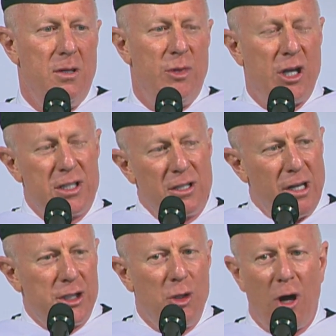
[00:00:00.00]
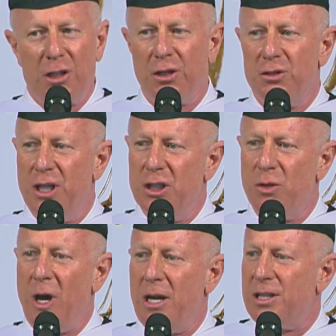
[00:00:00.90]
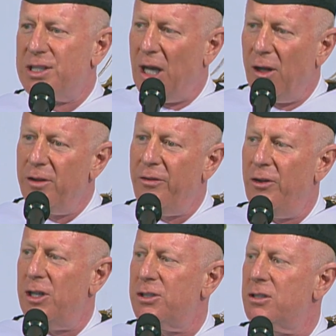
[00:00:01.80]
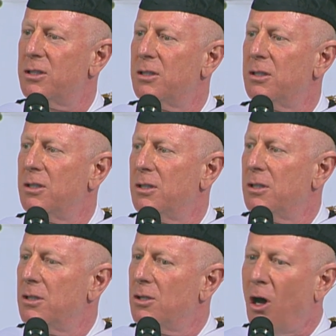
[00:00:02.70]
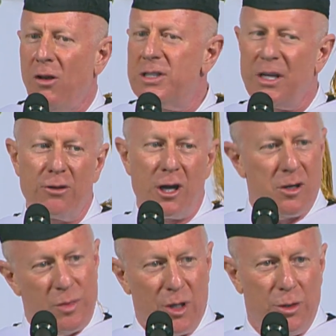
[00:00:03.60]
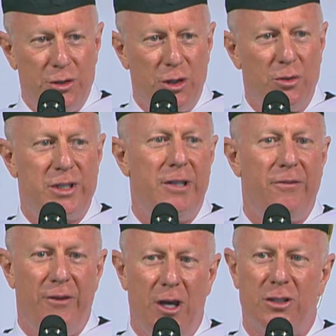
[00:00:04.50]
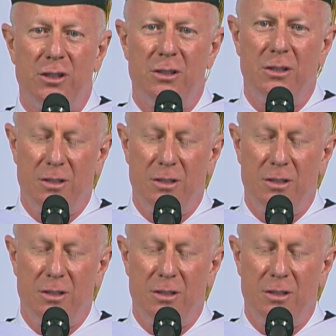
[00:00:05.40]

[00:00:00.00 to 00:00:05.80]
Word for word: because unless you also teach him how to sell the fish, all he's ever going to be able to do is eat fish.